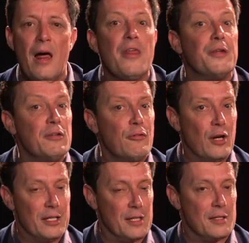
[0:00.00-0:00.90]
The
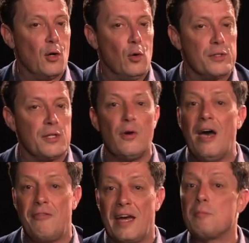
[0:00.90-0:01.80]
differences also
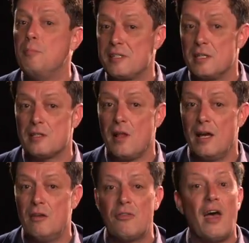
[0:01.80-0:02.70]
affect business
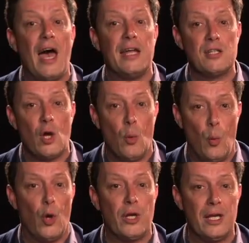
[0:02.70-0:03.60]
life and
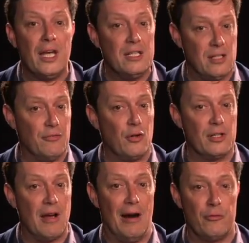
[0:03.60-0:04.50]
working in different
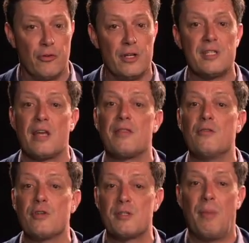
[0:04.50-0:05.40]
countries and the
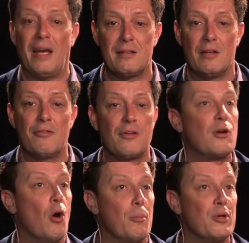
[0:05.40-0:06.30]
respective
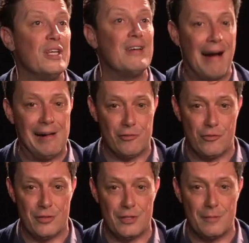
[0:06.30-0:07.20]
company
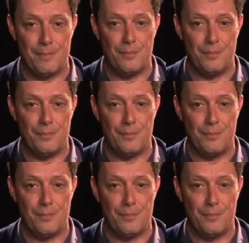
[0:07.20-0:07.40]
cultures.